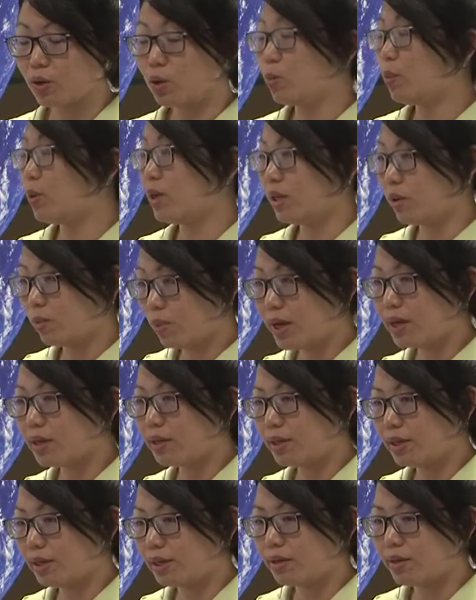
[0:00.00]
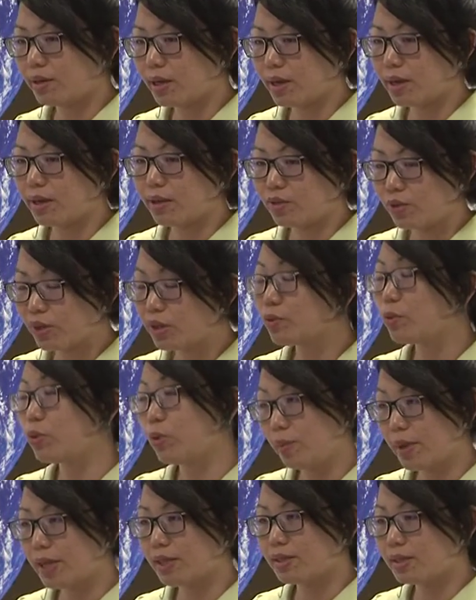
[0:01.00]
globally one in three
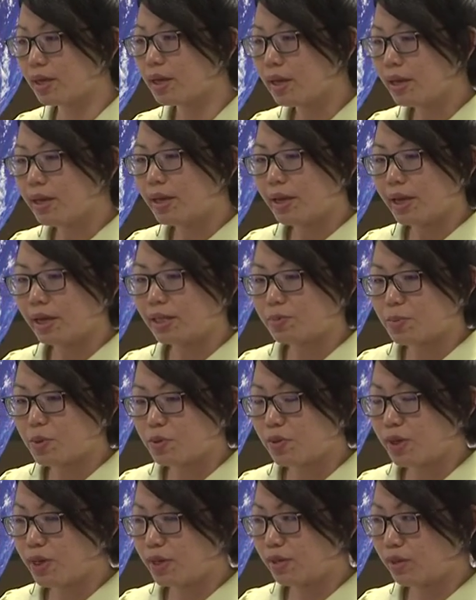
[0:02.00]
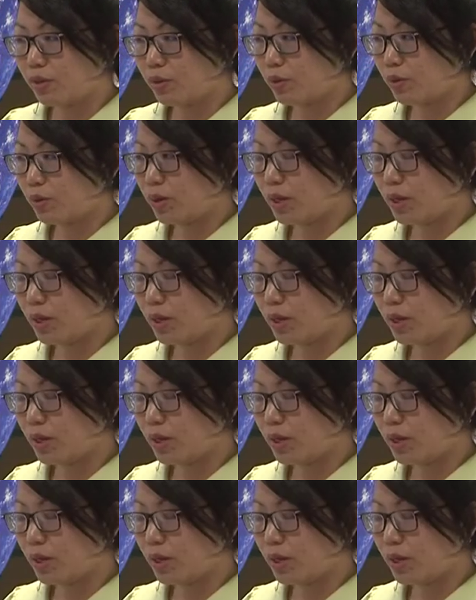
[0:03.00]
women experience, you know,